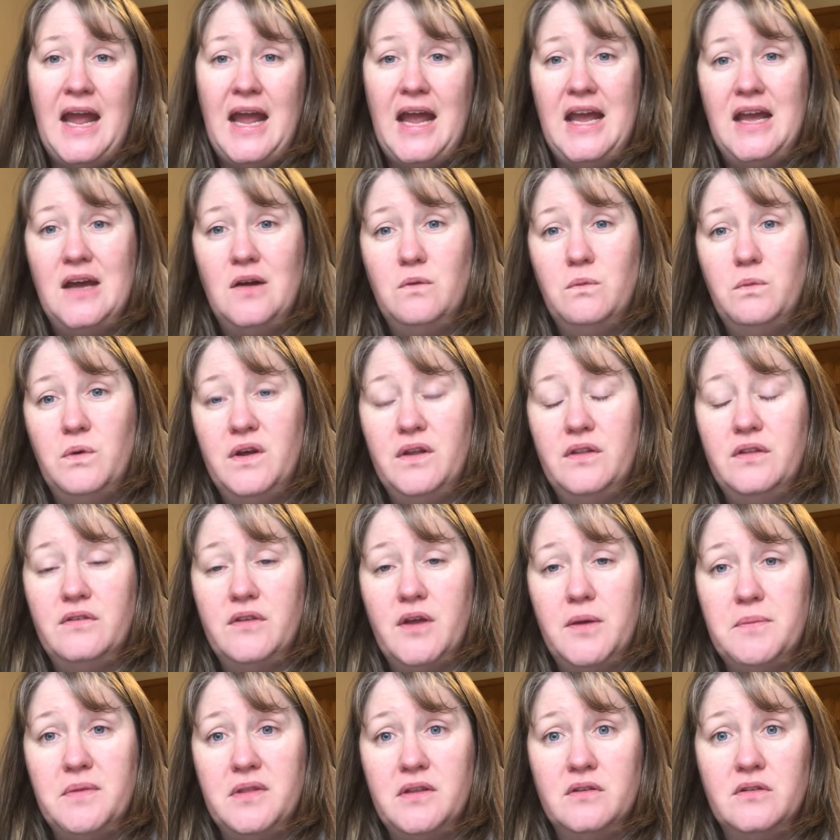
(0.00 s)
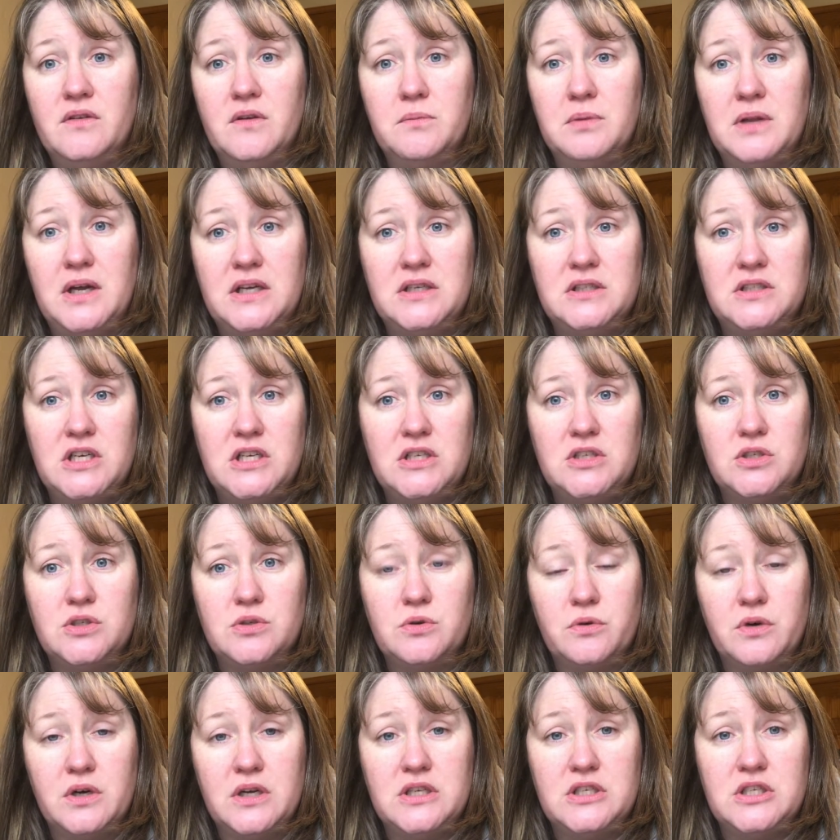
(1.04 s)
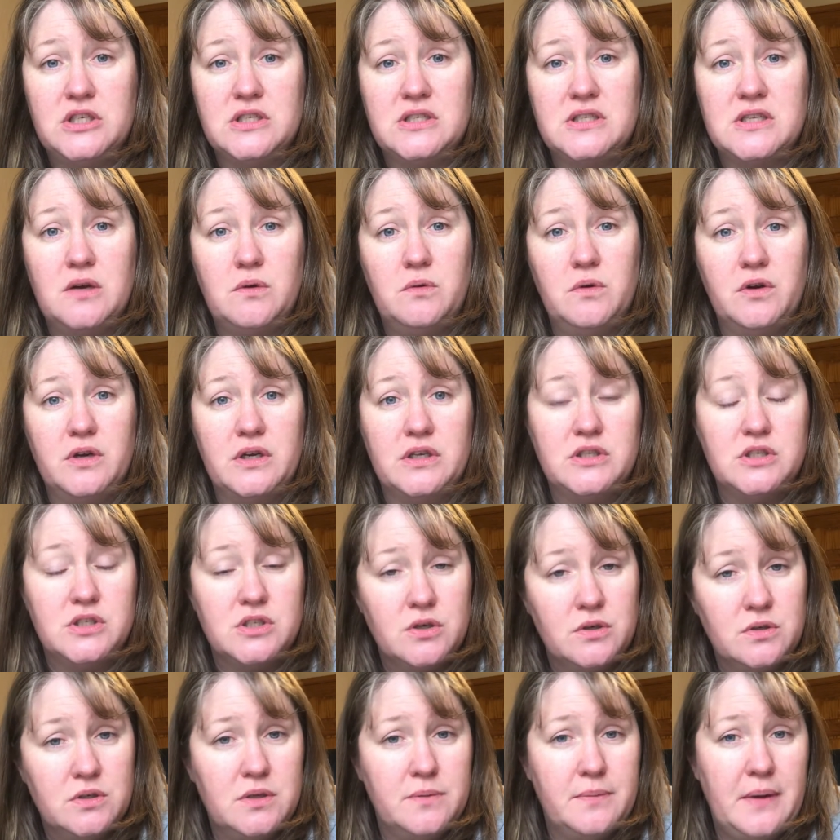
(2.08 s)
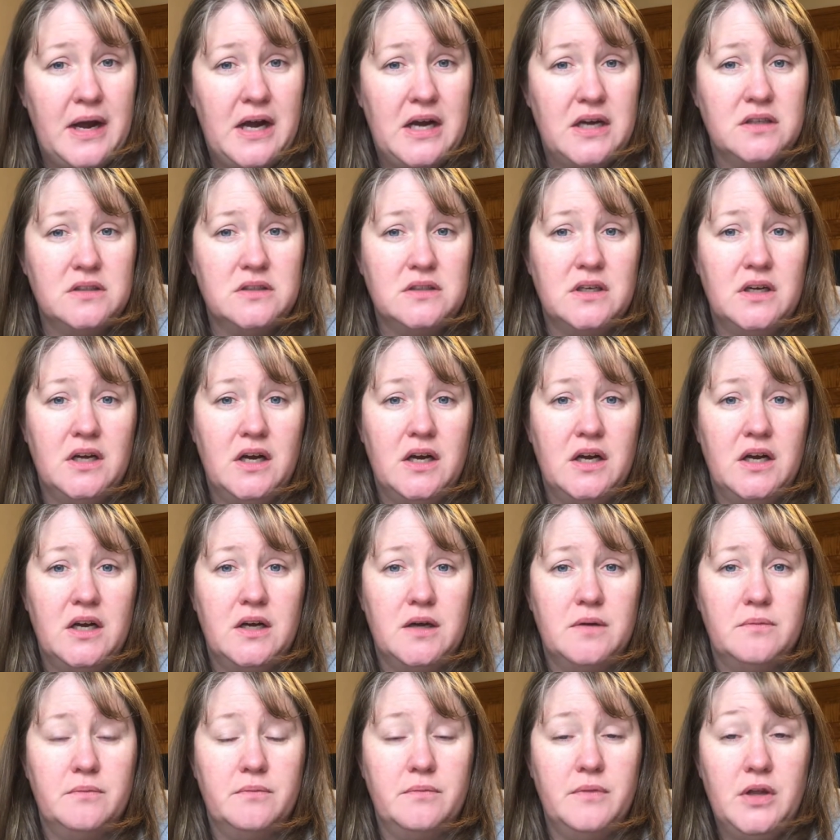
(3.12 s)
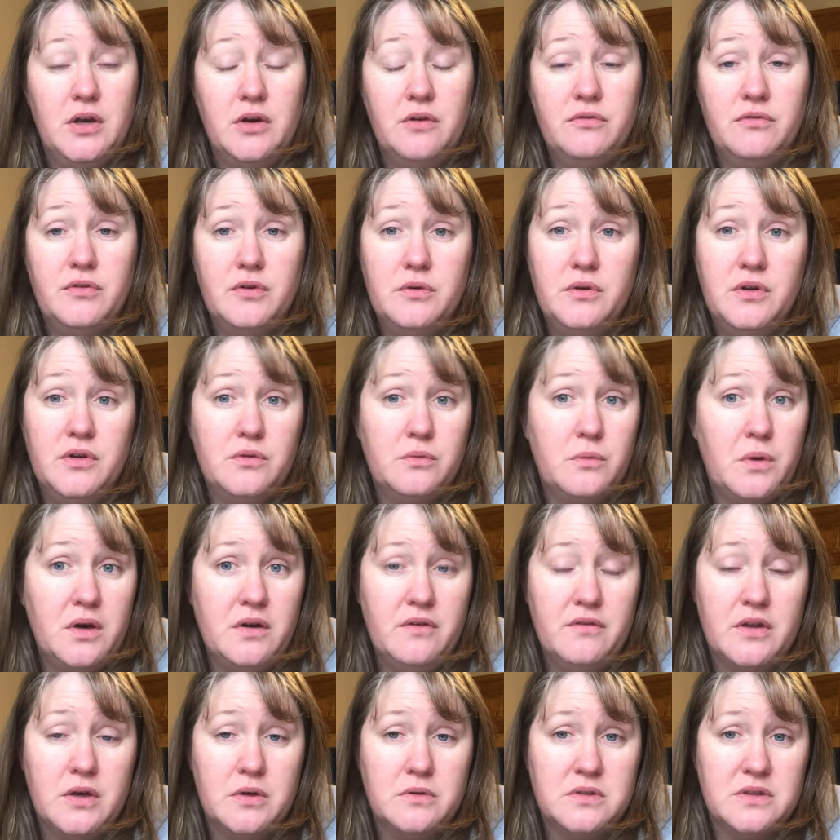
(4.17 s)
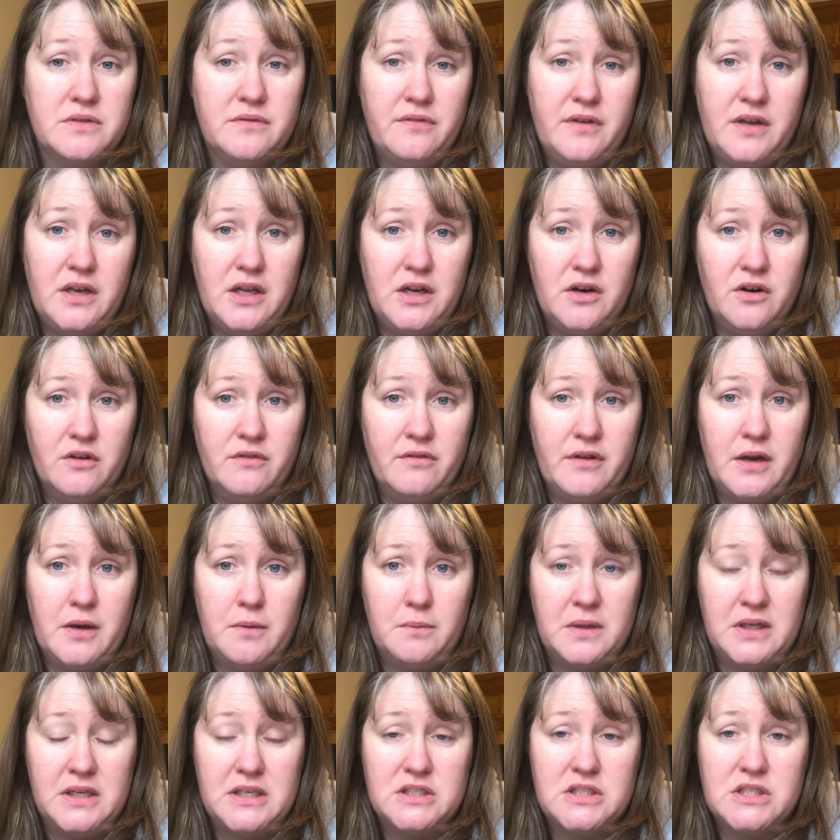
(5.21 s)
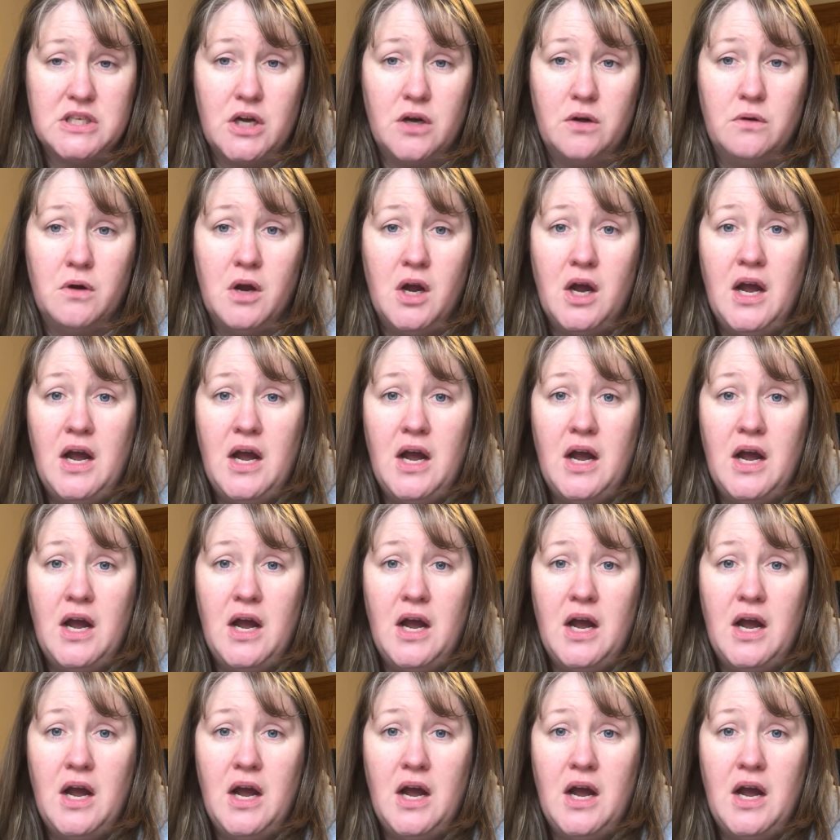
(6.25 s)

And with some of the supply chain shortages that we're concerned about, food is one of those, and feeding our families. So